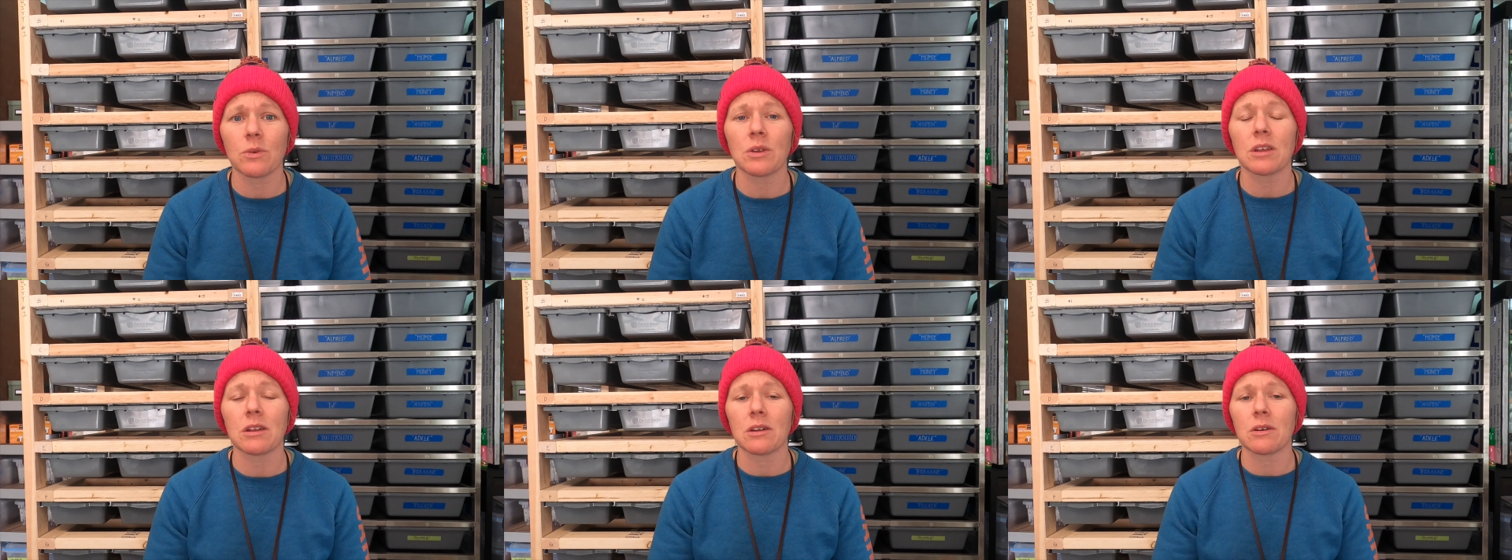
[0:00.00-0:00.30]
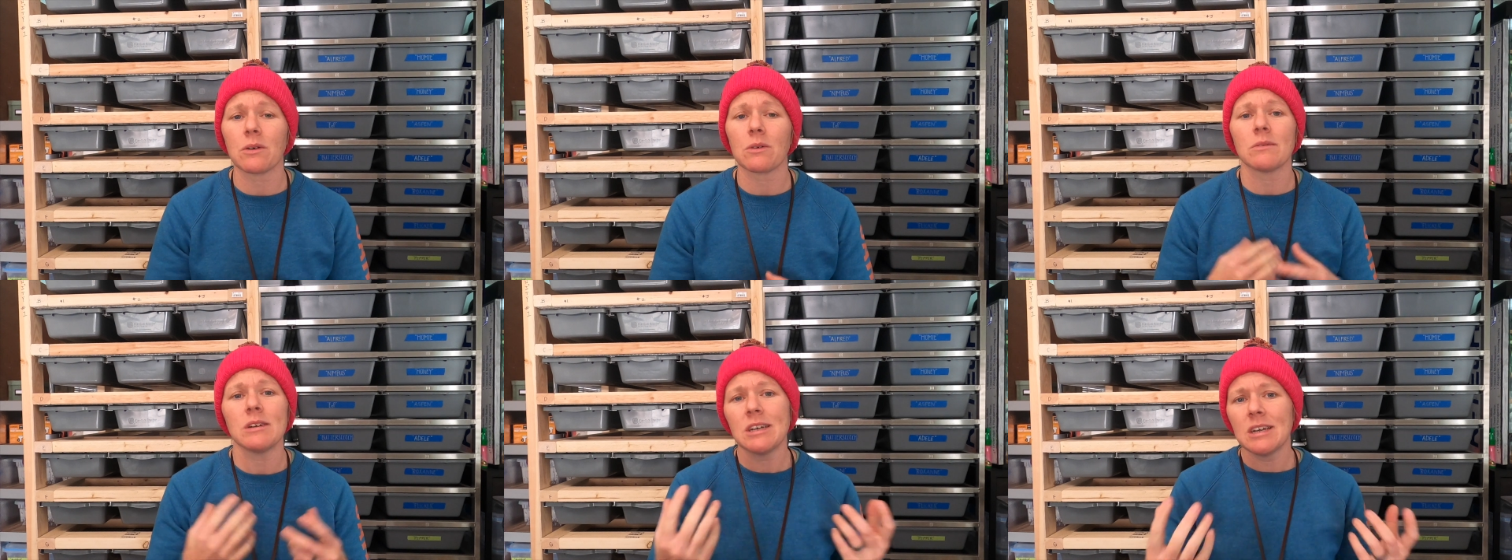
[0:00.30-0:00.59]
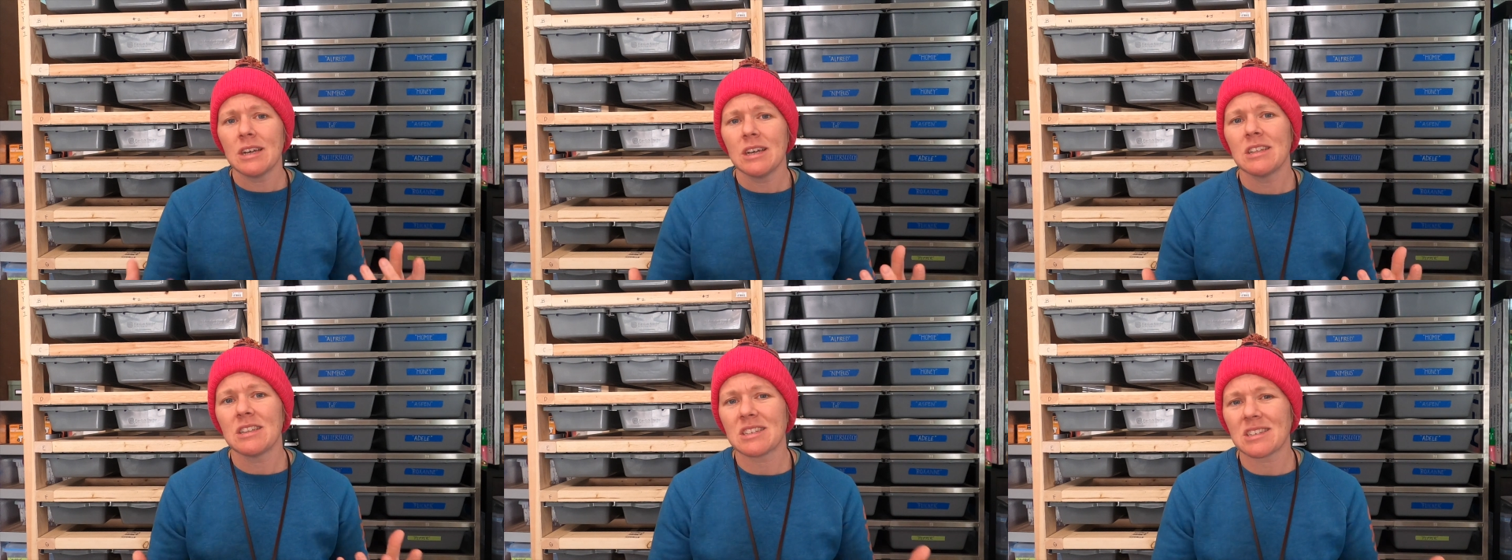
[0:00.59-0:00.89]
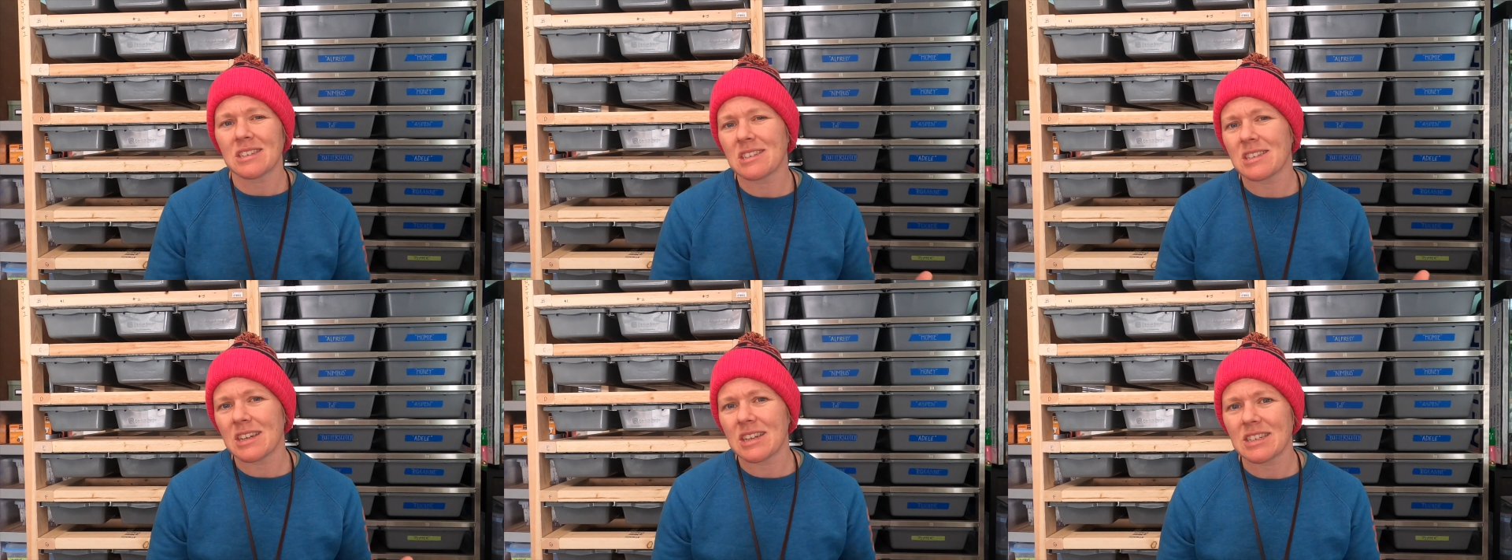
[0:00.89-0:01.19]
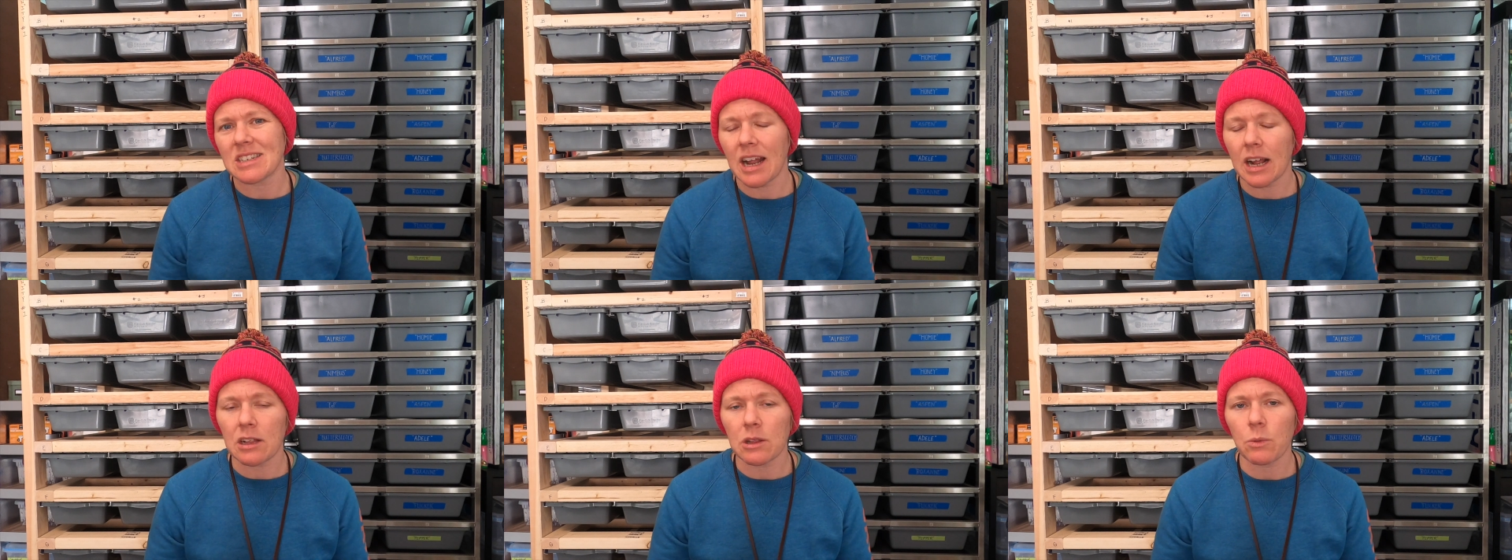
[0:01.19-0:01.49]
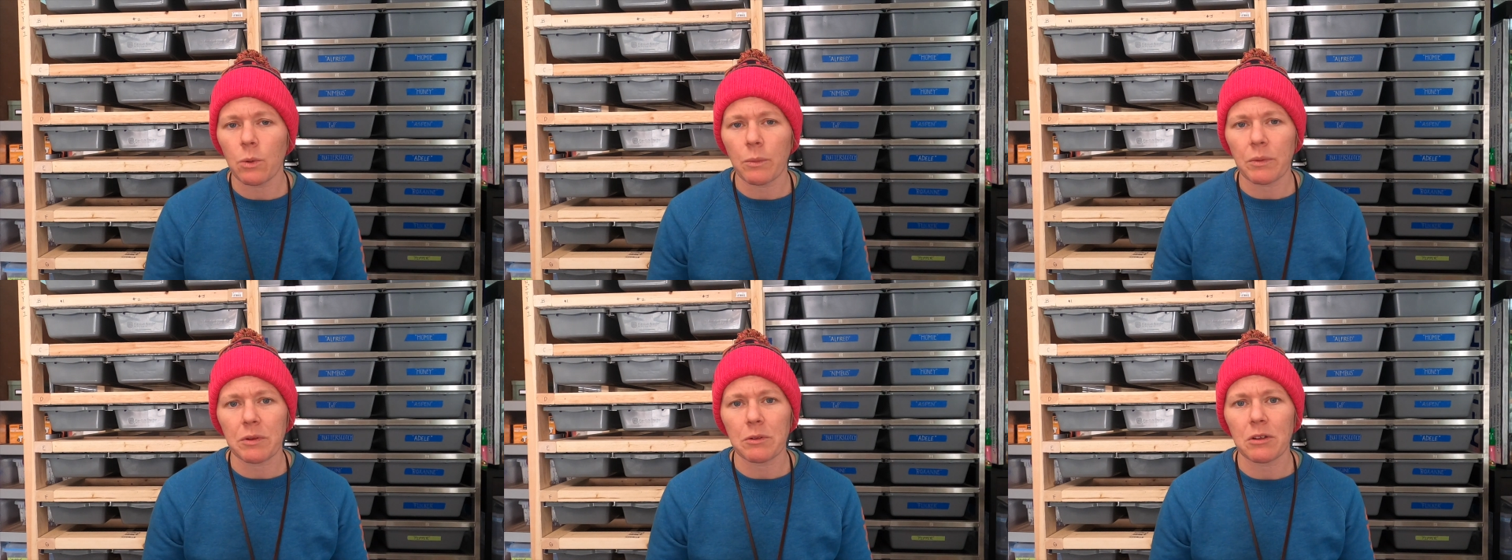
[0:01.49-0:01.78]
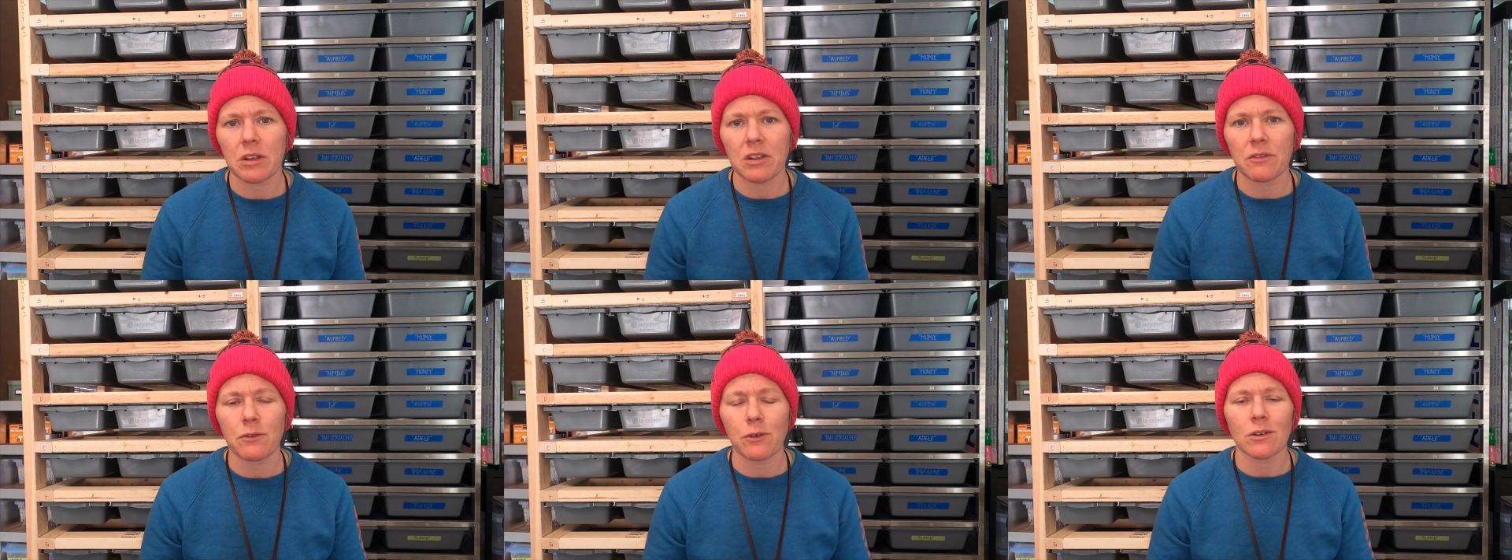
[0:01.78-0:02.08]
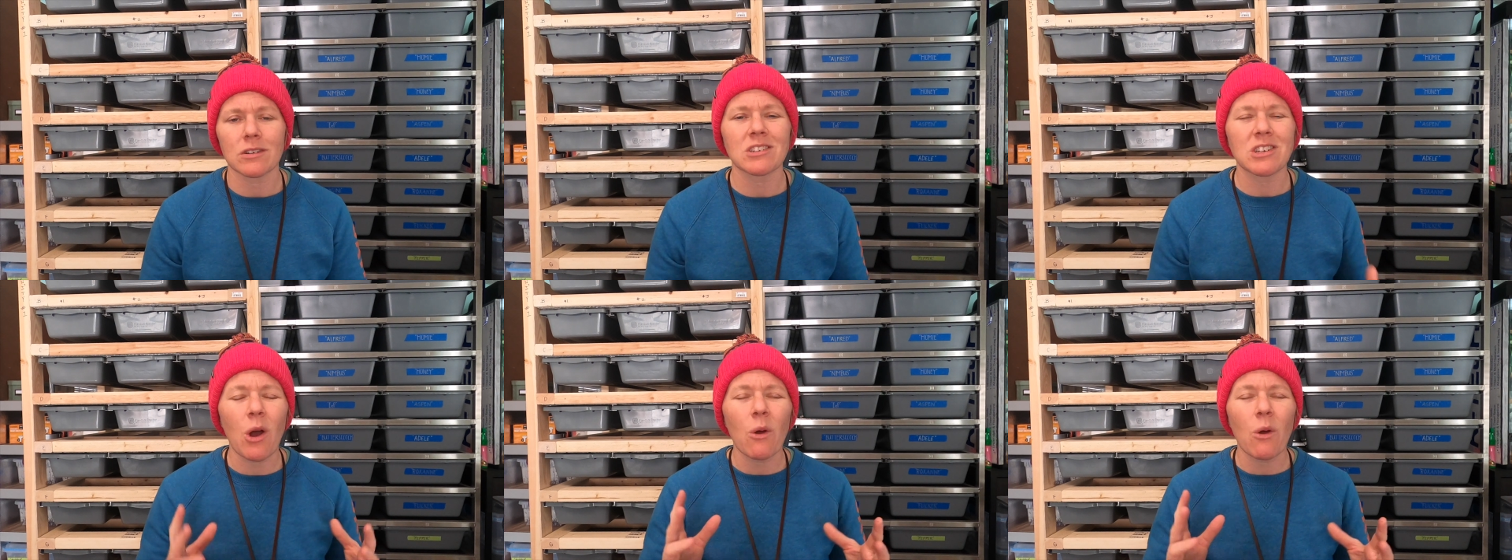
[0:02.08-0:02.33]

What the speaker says: You know, this isn't exactly what we were looking for.